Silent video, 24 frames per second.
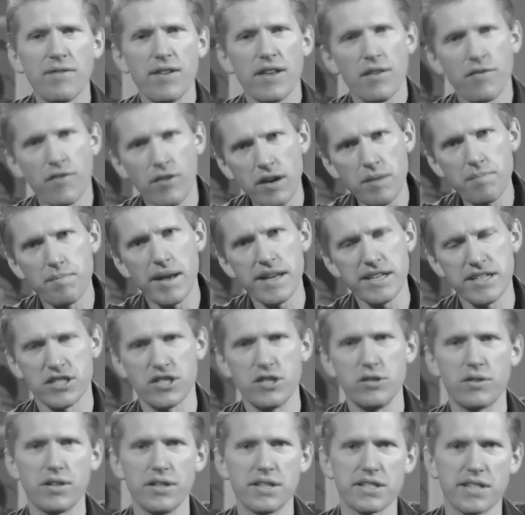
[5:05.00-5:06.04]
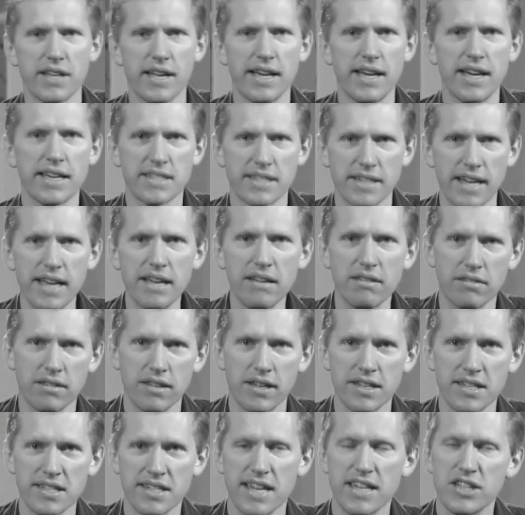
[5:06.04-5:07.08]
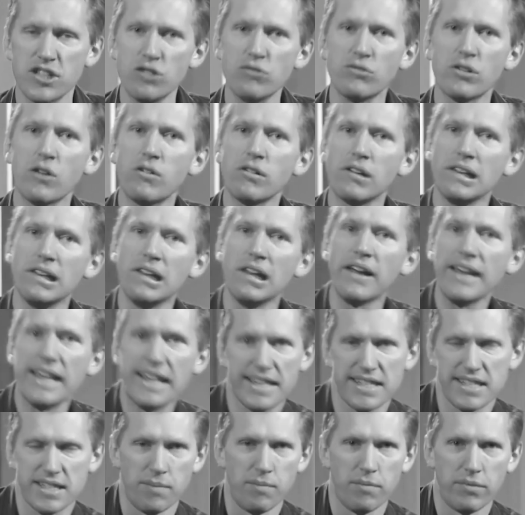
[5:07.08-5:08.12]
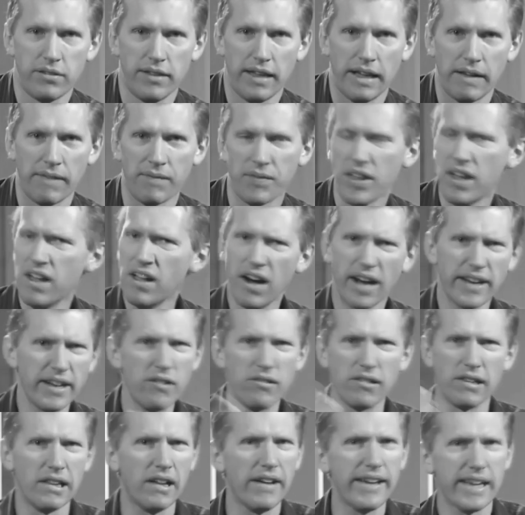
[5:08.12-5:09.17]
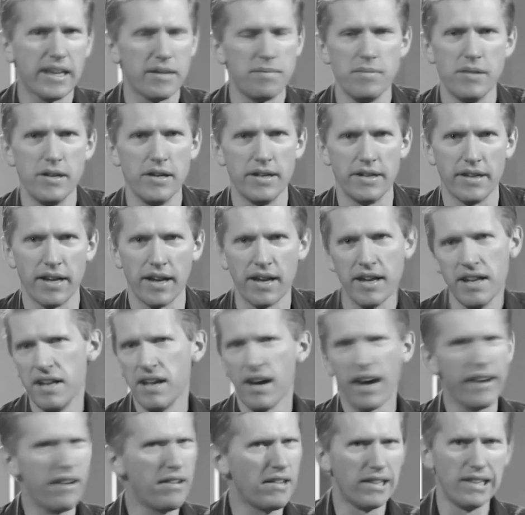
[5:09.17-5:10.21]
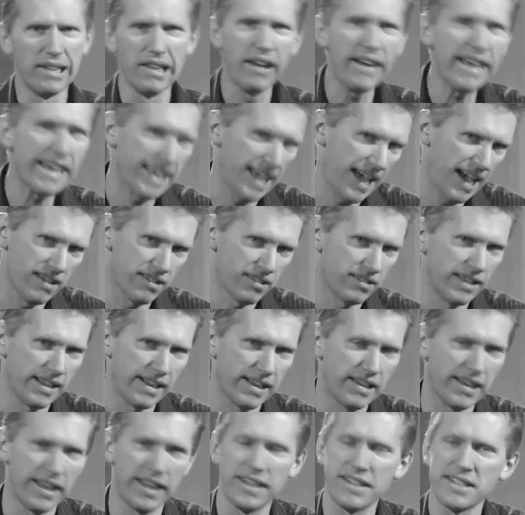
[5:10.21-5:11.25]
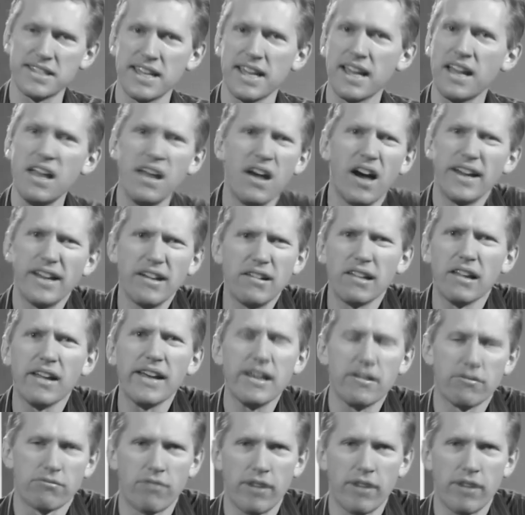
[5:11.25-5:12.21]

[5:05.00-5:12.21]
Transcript: In fact, the very best you can say as an atheist is you don't like something. I don't like murder. I don't like ethnic cleansing. I don't like